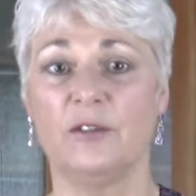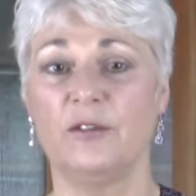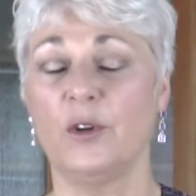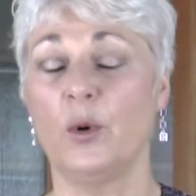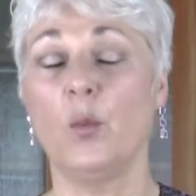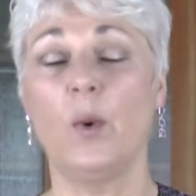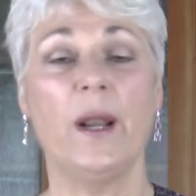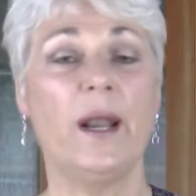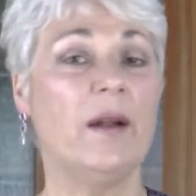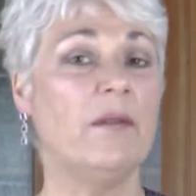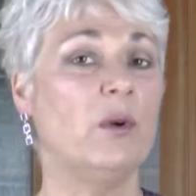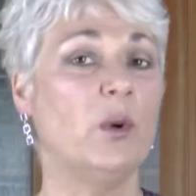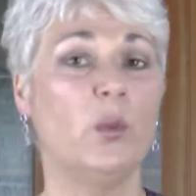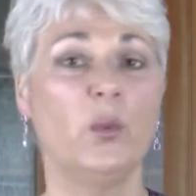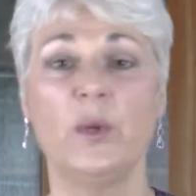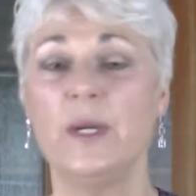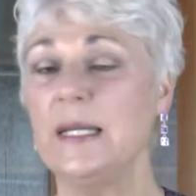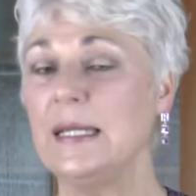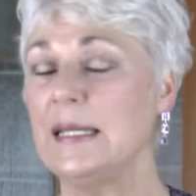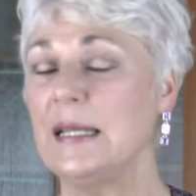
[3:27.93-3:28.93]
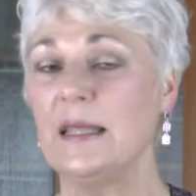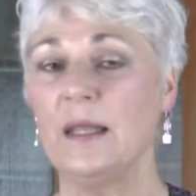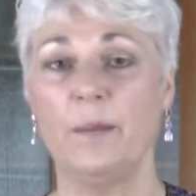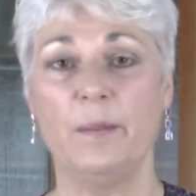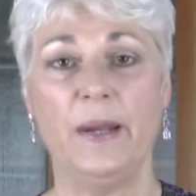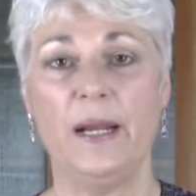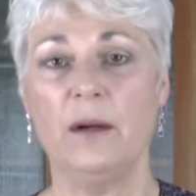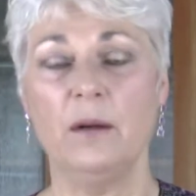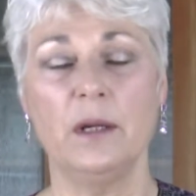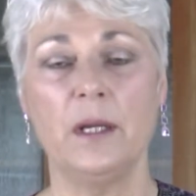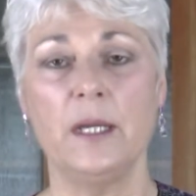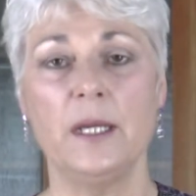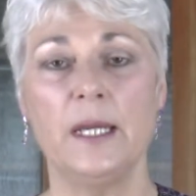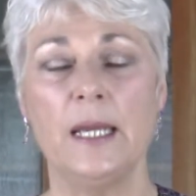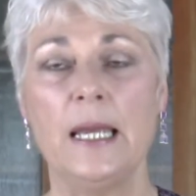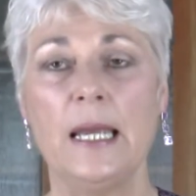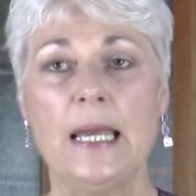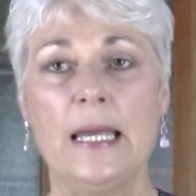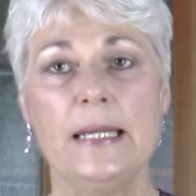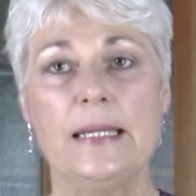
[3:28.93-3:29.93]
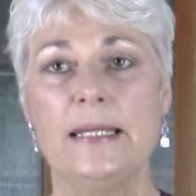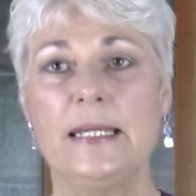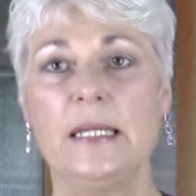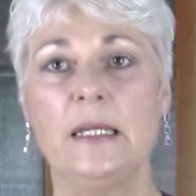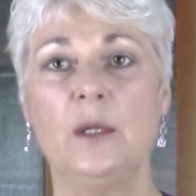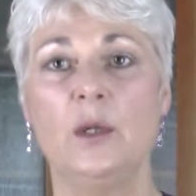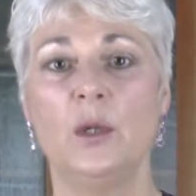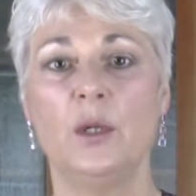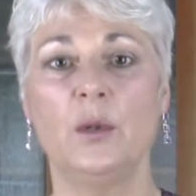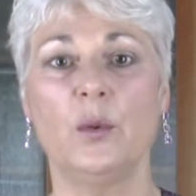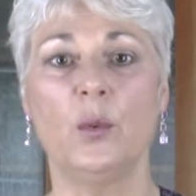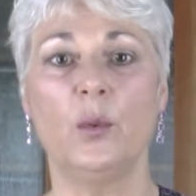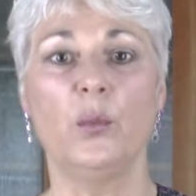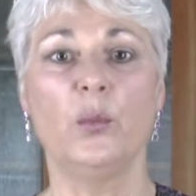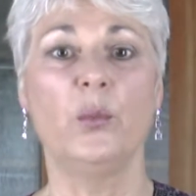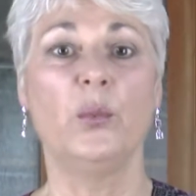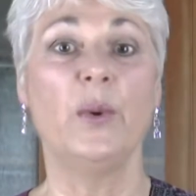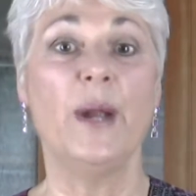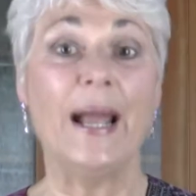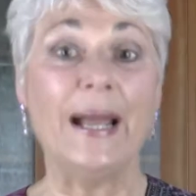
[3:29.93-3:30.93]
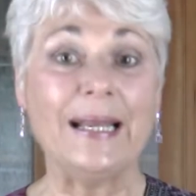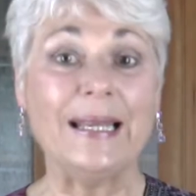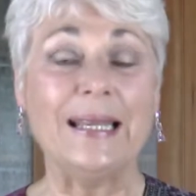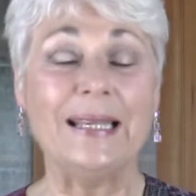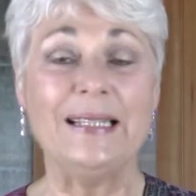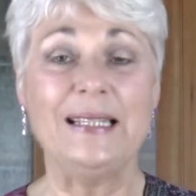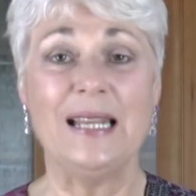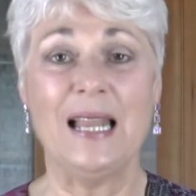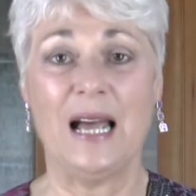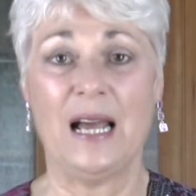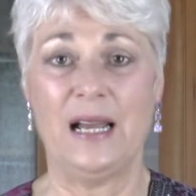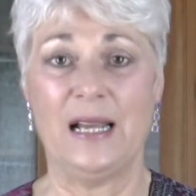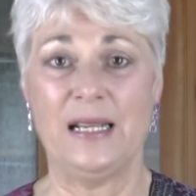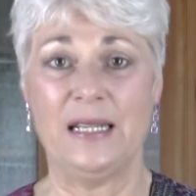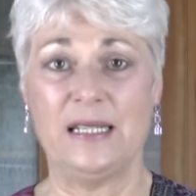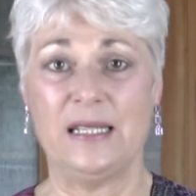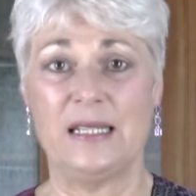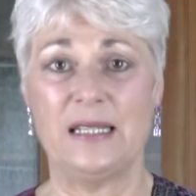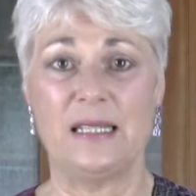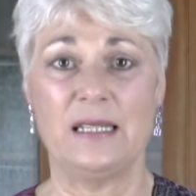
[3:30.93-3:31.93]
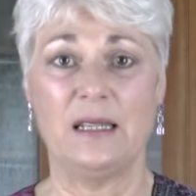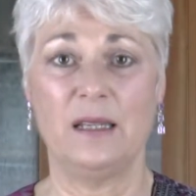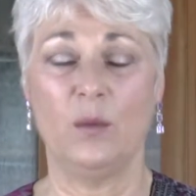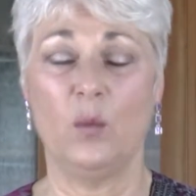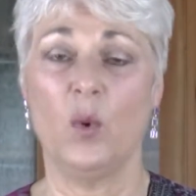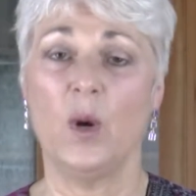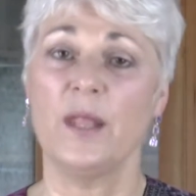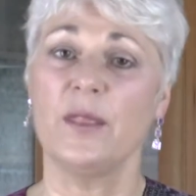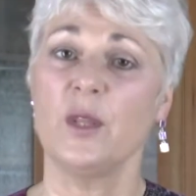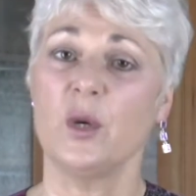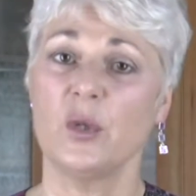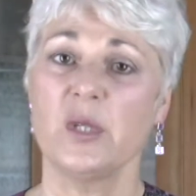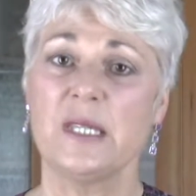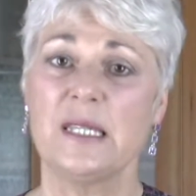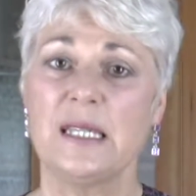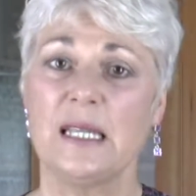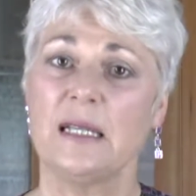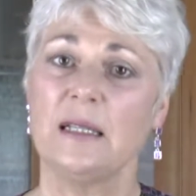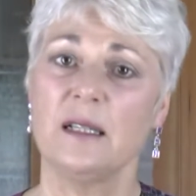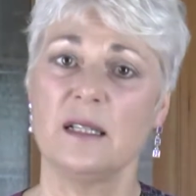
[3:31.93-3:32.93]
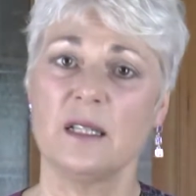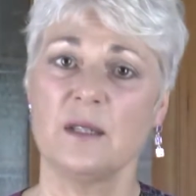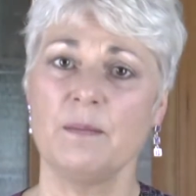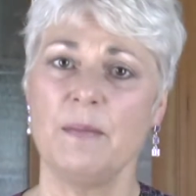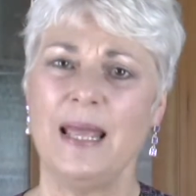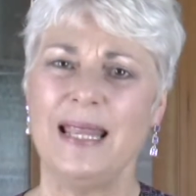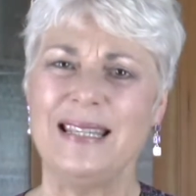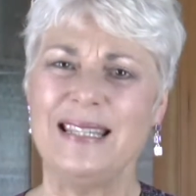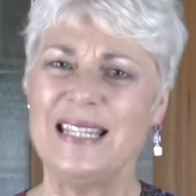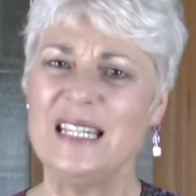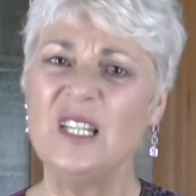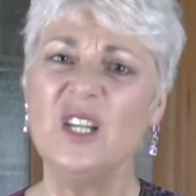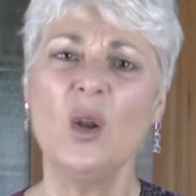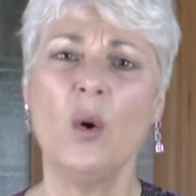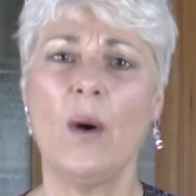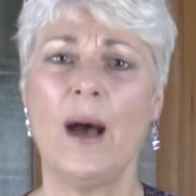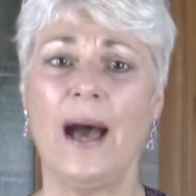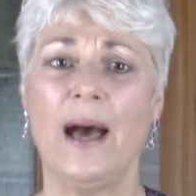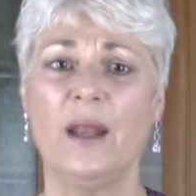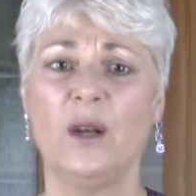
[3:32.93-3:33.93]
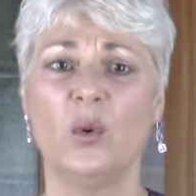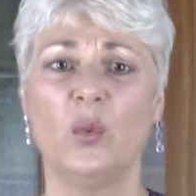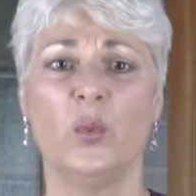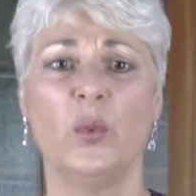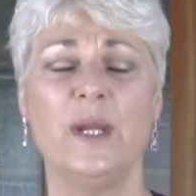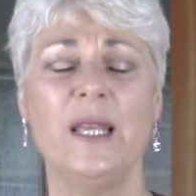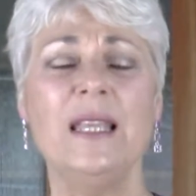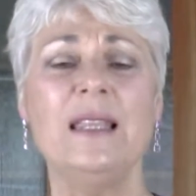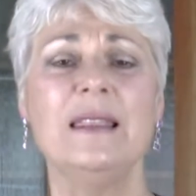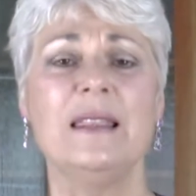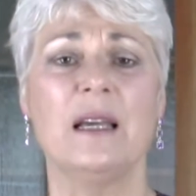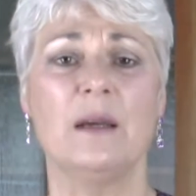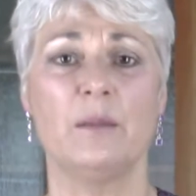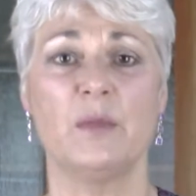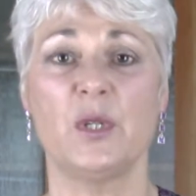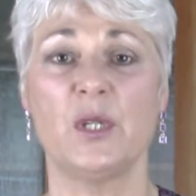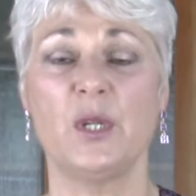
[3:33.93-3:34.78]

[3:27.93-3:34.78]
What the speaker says: For whatever reason, the parent didn't recognize what those signals meant, didn't know how to read them.